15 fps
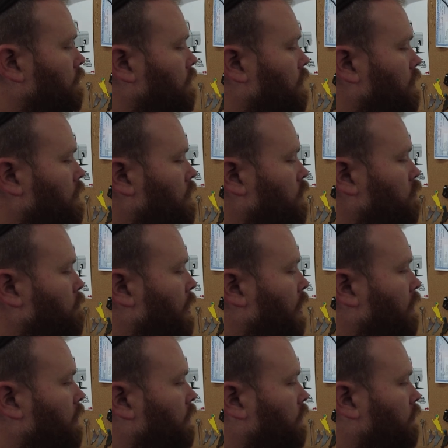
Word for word: a new mounting